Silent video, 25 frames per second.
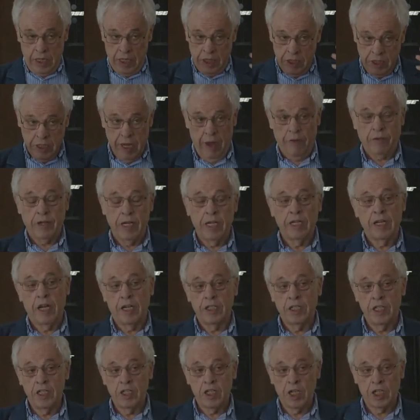discovered in
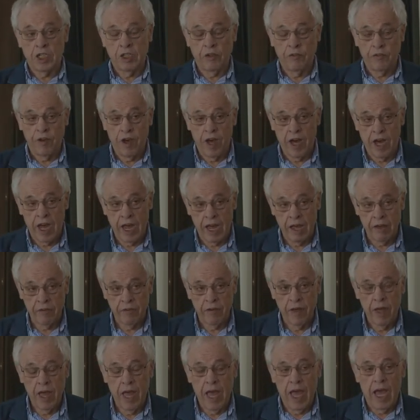1965,
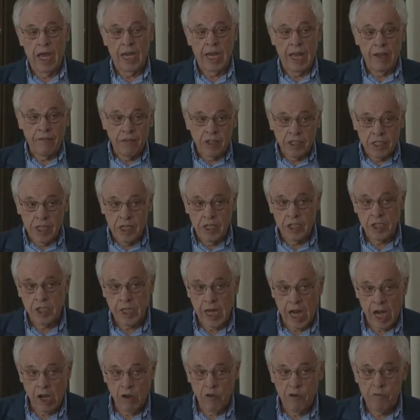and ever since
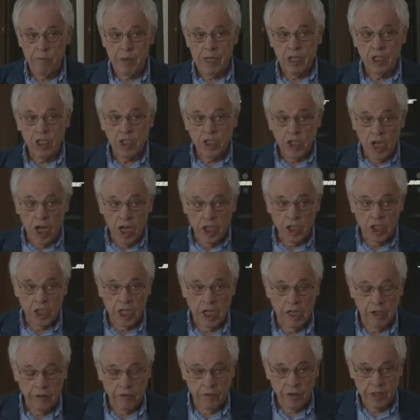then we've been
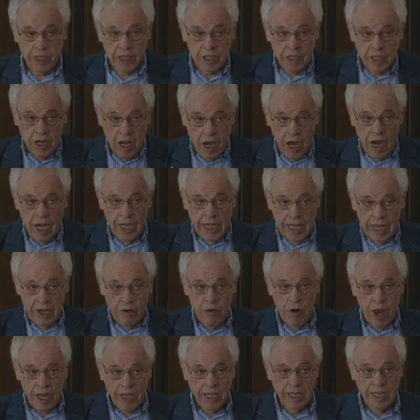searching for the tiny
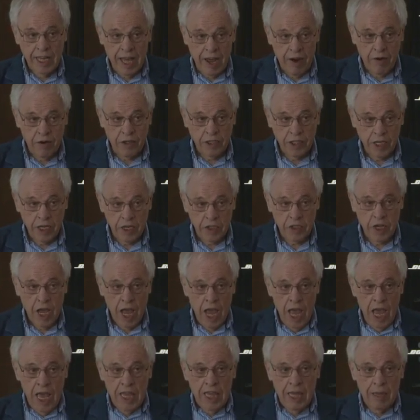irregularities
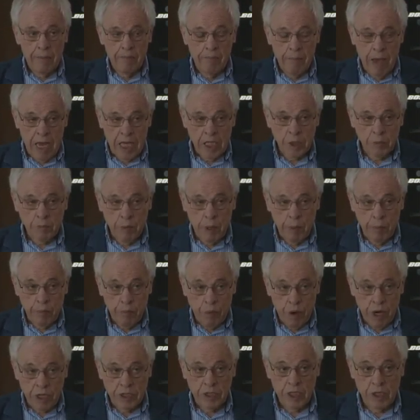that must be
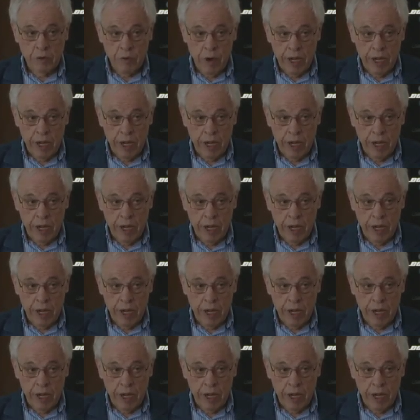present in the